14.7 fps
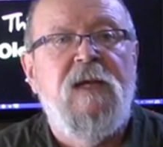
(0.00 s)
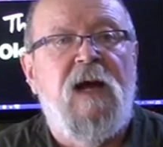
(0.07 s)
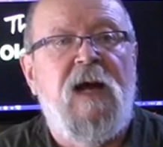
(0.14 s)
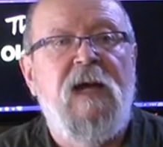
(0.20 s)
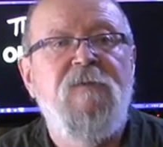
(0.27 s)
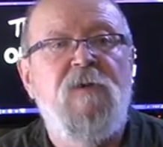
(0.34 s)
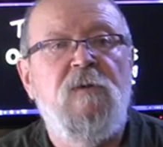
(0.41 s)

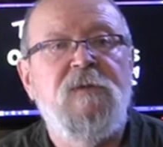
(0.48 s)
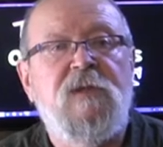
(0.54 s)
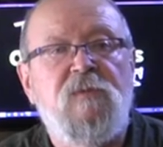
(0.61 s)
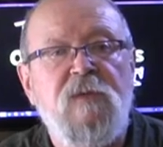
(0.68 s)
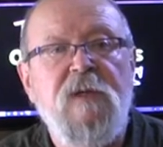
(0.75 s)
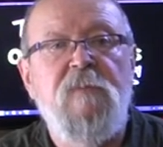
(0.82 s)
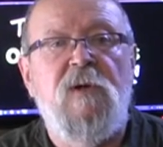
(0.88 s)
I've owned
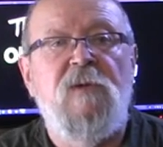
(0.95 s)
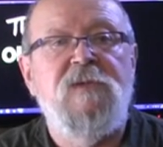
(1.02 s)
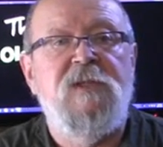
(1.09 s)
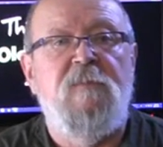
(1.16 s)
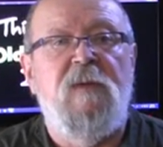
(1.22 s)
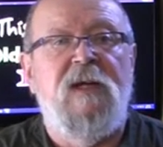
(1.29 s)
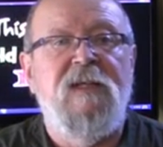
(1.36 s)
3
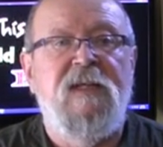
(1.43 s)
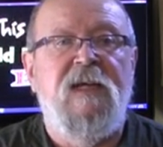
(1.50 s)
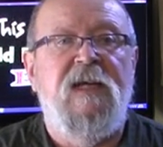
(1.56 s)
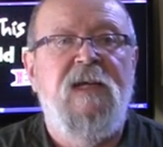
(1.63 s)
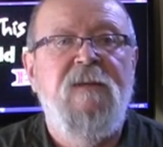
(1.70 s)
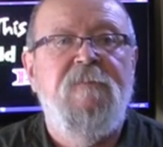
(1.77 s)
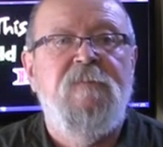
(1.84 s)
boats in my
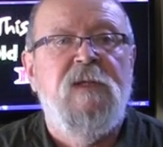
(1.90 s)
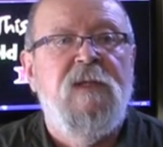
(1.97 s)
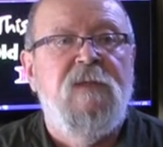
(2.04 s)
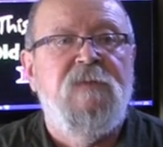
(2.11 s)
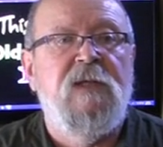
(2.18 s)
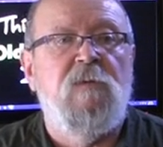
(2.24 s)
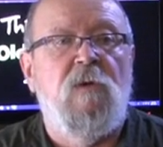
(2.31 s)
day.
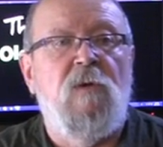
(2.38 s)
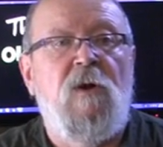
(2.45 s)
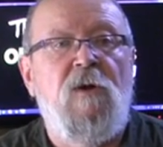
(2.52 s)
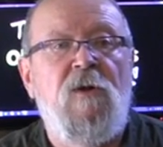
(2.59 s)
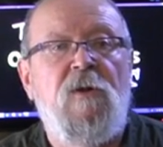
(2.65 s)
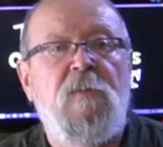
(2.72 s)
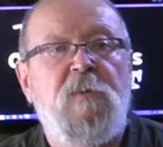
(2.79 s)
They were
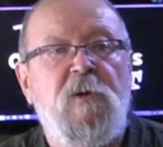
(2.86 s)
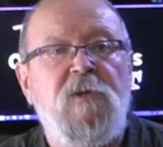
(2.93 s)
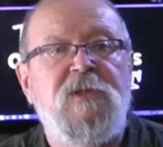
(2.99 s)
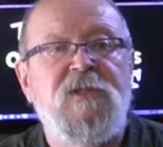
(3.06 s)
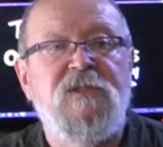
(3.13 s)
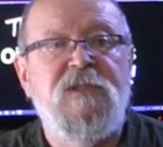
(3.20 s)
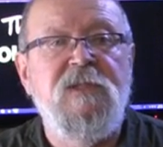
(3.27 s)
all
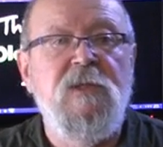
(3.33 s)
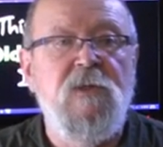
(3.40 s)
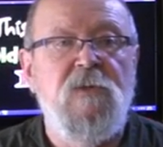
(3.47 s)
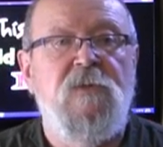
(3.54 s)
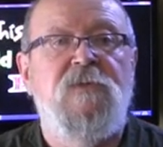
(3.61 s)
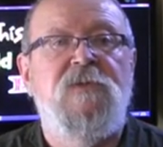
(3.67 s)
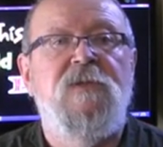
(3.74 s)
purchased
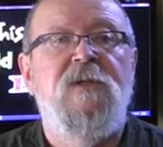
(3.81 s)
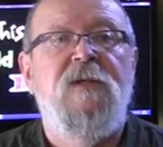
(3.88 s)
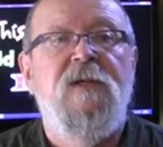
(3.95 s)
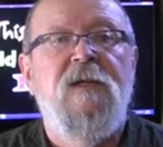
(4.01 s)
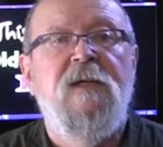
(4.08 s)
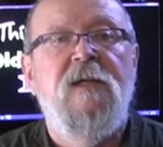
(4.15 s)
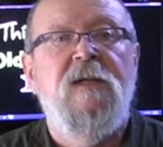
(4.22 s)
used.
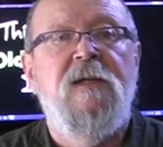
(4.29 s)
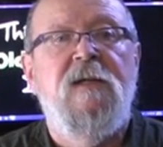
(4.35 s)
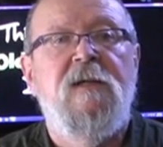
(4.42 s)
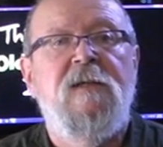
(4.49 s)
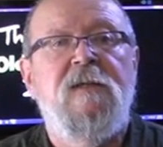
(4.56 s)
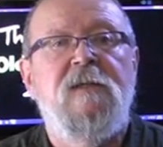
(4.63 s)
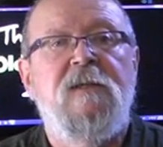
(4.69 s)

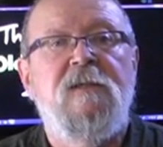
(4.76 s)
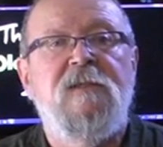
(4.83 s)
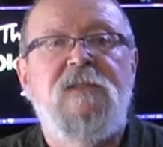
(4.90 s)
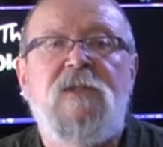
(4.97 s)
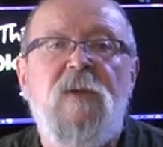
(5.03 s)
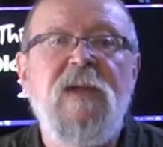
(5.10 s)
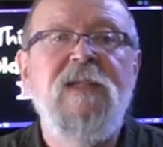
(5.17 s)

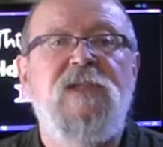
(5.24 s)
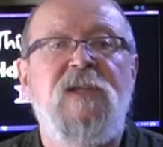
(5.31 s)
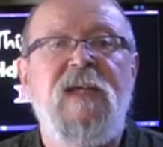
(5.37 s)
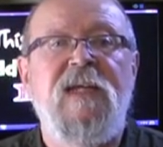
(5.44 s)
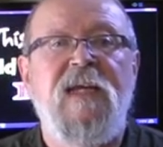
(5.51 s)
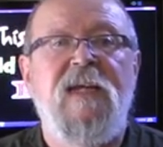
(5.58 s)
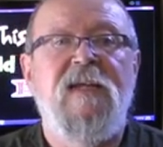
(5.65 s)
Strange
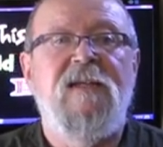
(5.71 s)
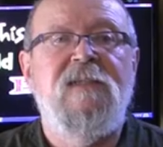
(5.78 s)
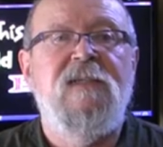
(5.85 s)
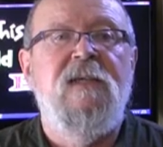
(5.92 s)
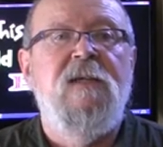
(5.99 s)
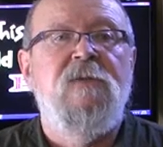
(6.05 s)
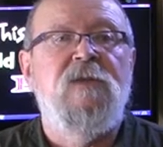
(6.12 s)
thing
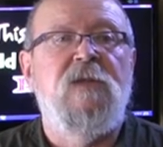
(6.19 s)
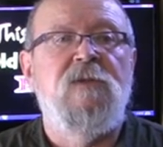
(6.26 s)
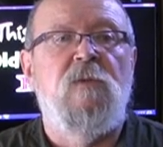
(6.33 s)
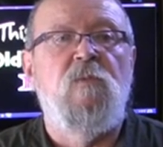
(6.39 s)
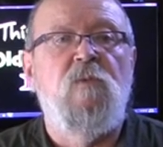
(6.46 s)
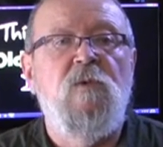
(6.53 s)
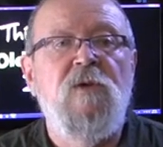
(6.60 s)
is that
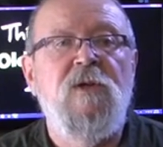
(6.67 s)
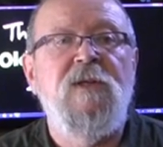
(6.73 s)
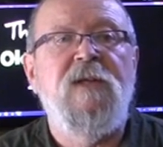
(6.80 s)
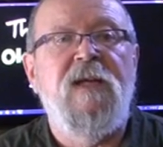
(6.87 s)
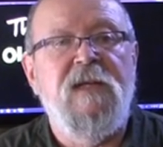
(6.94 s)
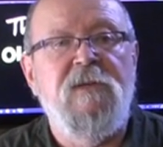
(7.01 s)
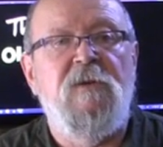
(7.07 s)
the
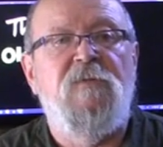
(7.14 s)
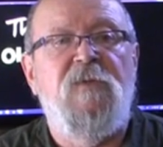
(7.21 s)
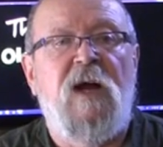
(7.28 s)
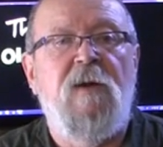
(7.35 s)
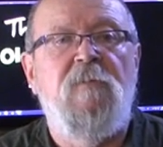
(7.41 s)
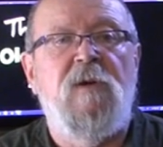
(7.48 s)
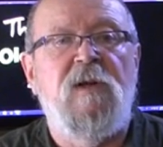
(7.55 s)
wood in your
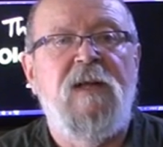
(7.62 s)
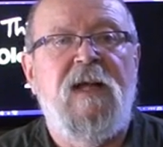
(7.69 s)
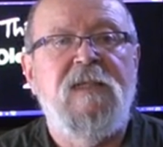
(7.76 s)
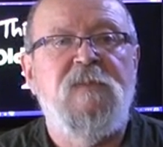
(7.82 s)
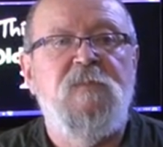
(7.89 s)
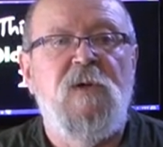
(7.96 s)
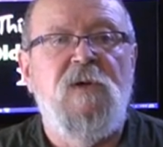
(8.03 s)

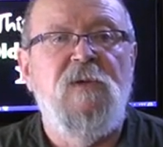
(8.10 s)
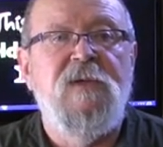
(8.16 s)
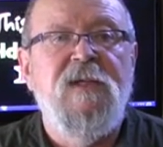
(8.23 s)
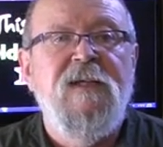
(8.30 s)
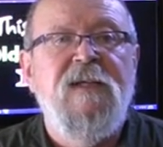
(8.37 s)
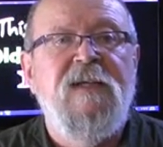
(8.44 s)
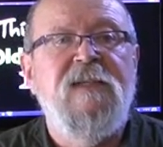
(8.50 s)
fiberglass boat
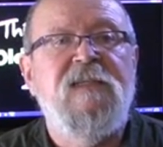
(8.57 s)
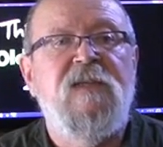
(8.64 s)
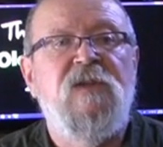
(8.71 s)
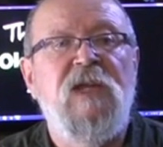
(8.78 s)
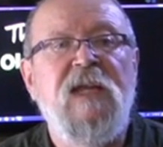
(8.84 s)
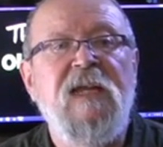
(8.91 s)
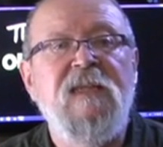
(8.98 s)
is the
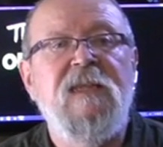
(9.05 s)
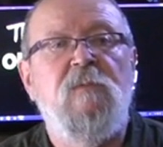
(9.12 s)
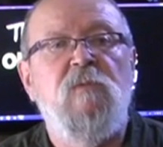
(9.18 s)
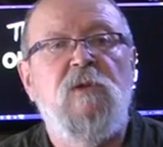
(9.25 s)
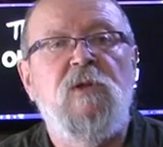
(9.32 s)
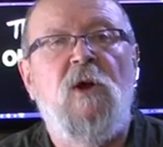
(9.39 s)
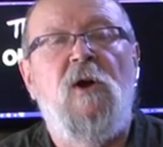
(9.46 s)
thing
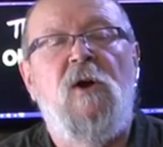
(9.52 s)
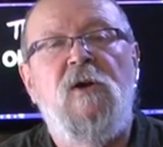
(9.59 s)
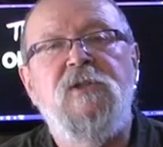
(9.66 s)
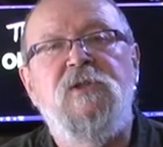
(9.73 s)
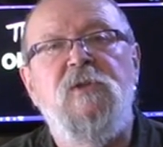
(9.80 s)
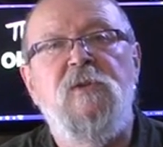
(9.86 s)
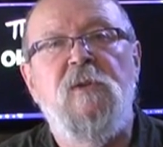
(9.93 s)
that will
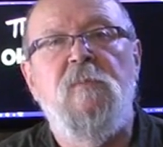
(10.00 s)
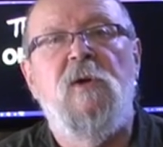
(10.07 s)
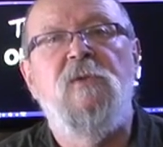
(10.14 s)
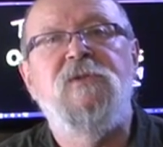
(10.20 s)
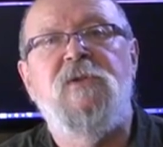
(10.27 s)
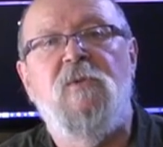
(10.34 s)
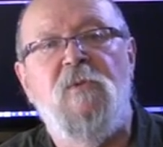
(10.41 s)
cause you the
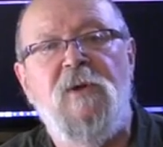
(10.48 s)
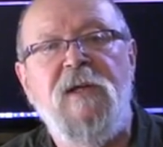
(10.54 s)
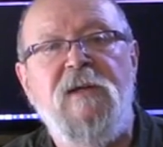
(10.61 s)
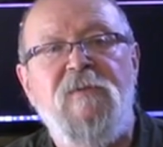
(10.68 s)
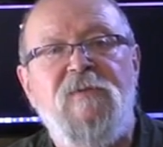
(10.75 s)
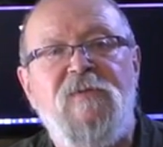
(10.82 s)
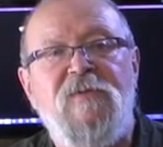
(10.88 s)
most
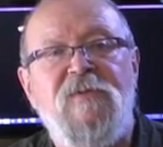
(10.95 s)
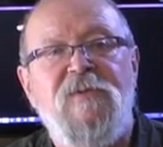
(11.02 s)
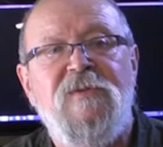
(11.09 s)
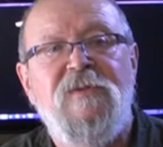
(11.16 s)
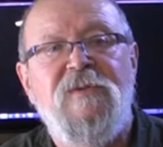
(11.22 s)
grief.